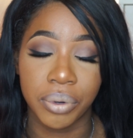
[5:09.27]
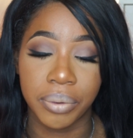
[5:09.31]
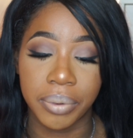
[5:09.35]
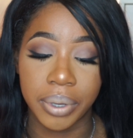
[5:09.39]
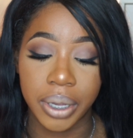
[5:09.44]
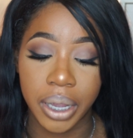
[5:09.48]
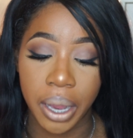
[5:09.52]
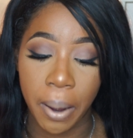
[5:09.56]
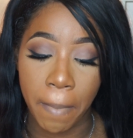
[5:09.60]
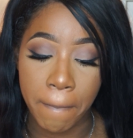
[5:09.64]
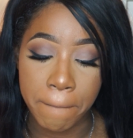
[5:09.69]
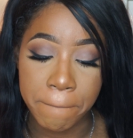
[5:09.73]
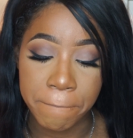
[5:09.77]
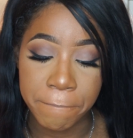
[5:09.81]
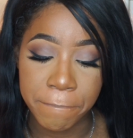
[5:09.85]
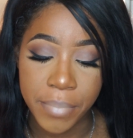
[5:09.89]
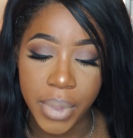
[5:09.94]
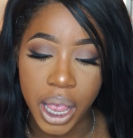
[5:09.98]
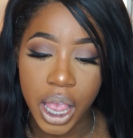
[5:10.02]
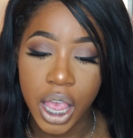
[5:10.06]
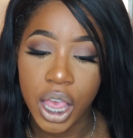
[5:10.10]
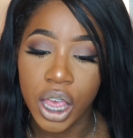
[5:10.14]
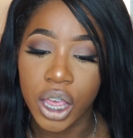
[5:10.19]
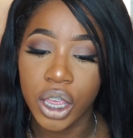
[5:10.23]
me.
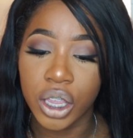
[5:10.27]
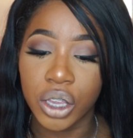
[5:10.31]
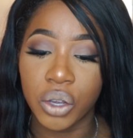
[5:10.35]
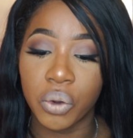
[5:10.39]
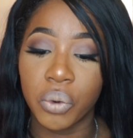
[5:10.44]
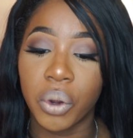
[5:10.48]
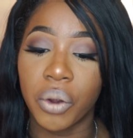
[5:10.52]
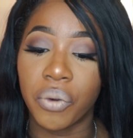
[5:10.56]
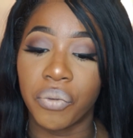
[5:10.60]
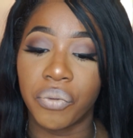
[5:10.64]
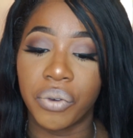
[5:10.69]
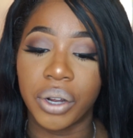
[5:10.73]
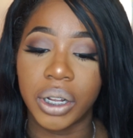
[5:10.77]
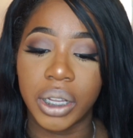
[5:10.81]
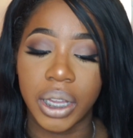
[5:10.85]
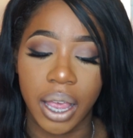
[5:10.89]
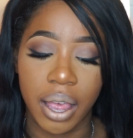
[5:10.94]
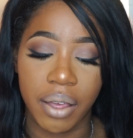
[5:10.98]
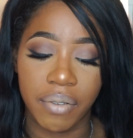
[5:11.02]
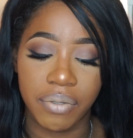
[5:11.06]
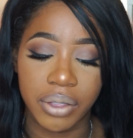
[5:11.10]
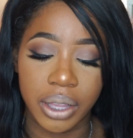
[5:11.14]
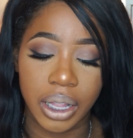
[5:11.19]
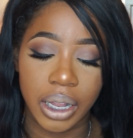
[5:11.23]
You would really
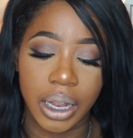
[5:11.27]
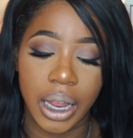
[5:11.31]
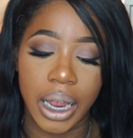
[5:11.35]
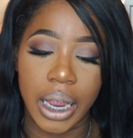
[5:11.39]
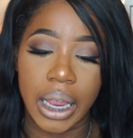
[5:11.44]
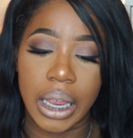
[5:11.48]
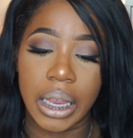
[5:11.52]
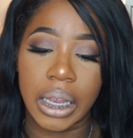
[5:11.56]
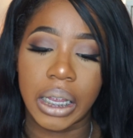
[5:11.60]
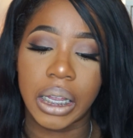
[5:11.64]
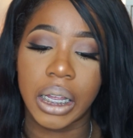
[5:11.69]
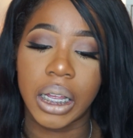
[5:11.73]
have to like